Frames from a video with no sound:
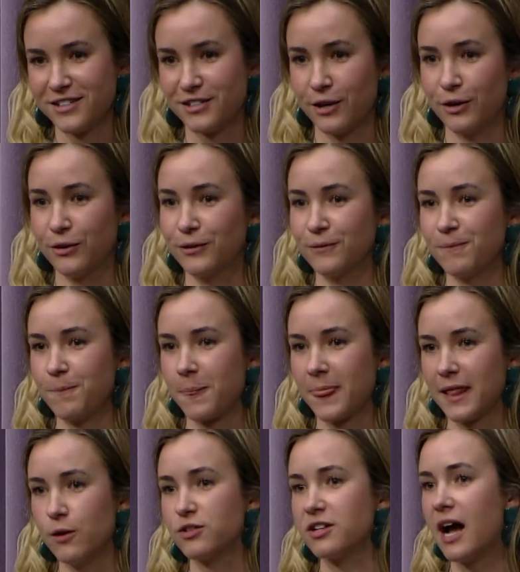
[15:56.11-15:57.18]
So
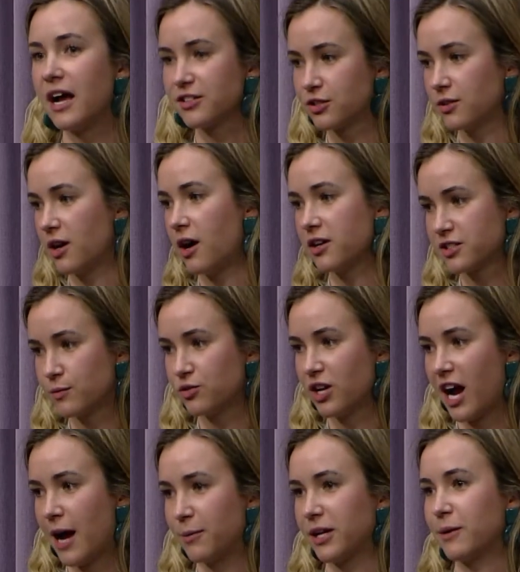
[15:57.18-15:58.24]
it was an awesome, awesome
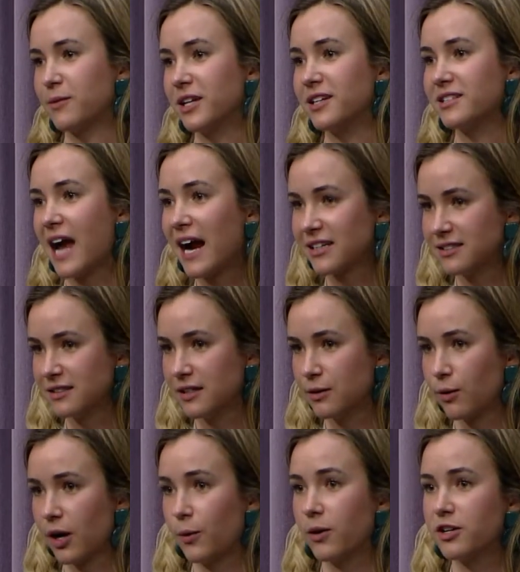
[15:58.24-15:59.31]
job. It got me
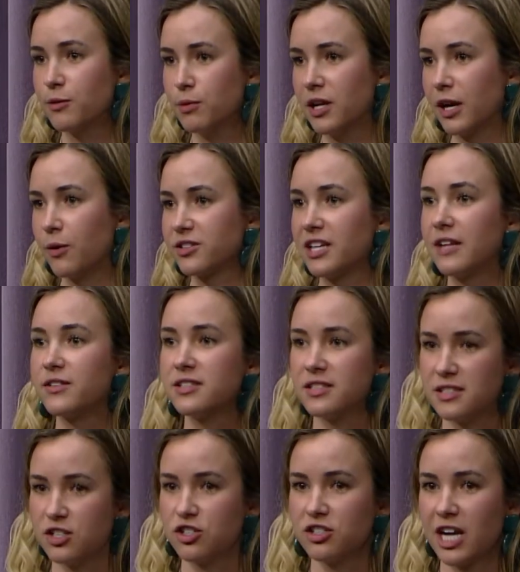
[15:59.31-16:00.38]
exactly where I wanted to be. I wasn't at the
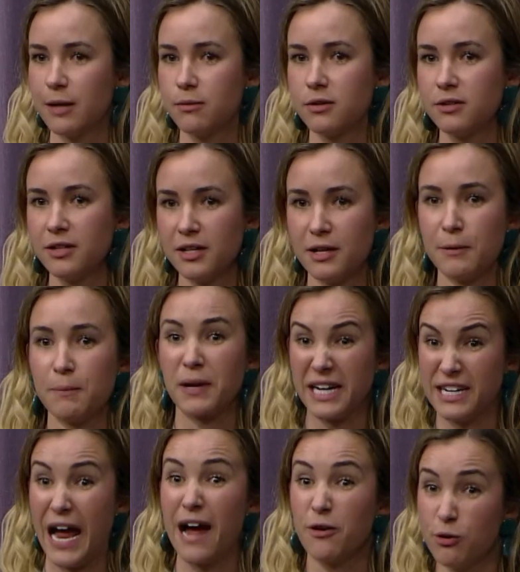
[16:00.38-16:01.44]
decision table,
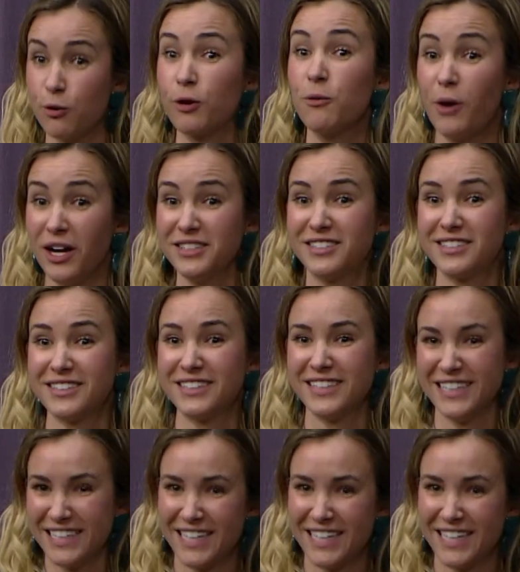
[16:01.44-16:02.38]
but I now knew where it was.